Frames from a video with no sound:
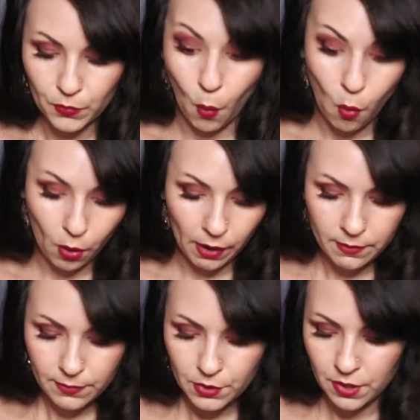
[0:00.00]

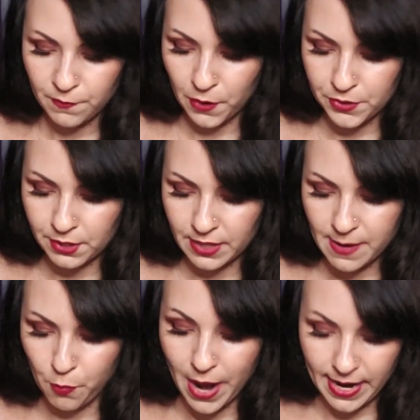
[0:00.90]
Or she falls
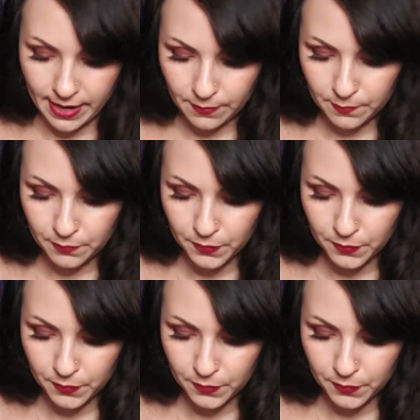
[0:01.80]
asleep waiting,